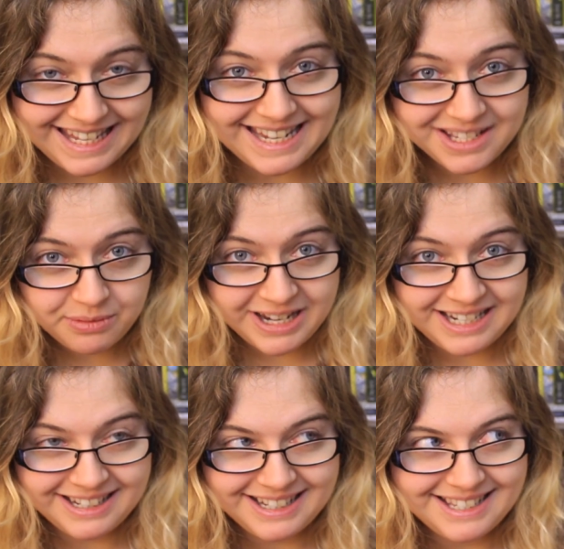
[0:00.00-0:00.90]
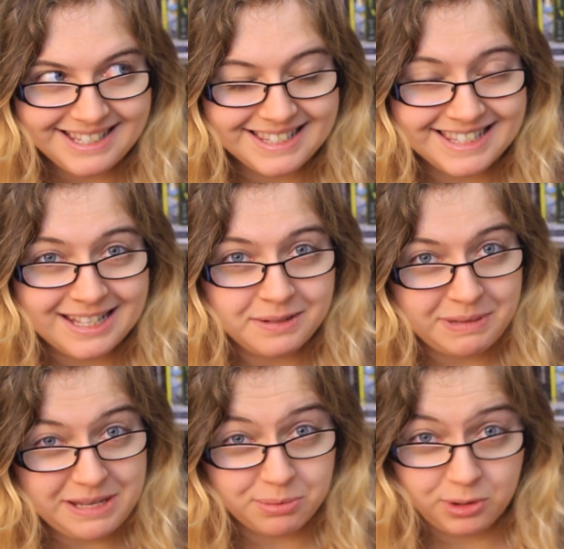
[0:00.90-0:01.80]
these arenas
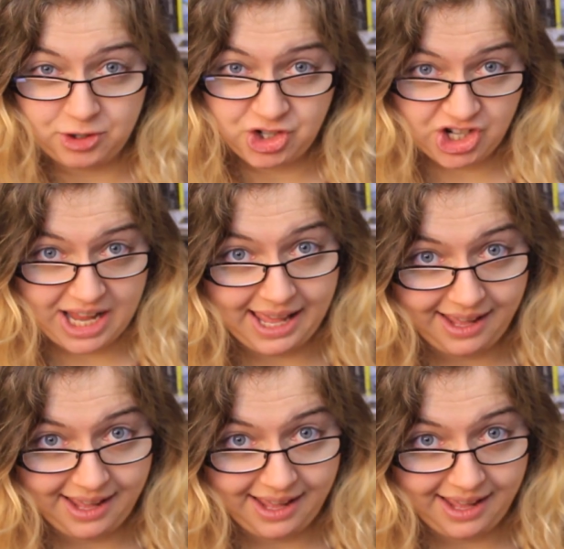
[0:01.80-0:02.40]
that people share.